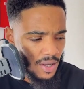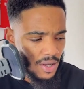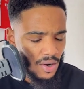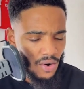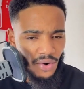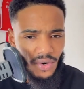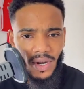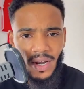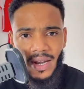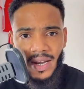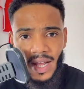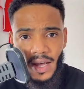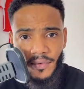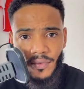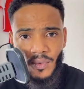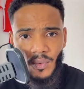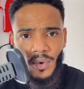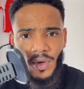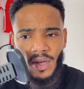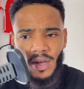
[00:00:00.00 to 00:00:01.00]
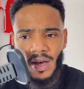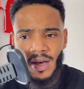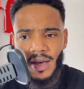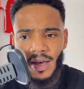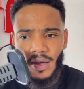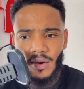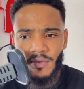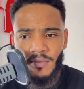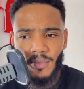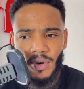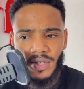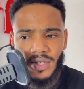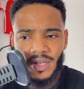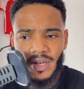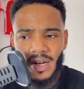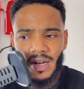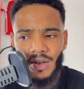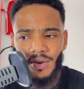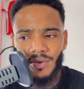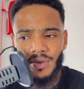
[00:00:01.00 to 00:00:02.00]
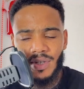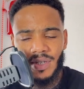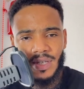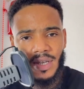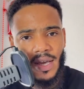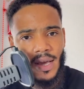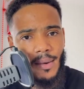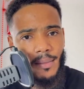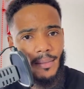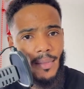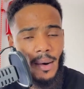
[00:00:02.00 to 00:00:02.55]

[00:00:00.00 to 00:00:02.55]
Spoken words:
on the left wing ahead of Martinelli on this game.